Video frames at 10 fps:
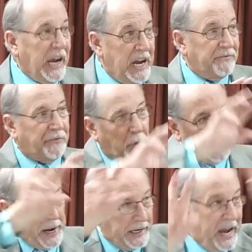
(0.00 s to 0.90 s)

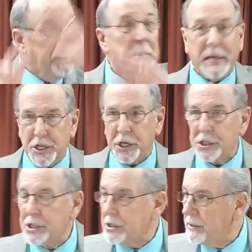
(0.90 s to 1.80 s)
infrared images,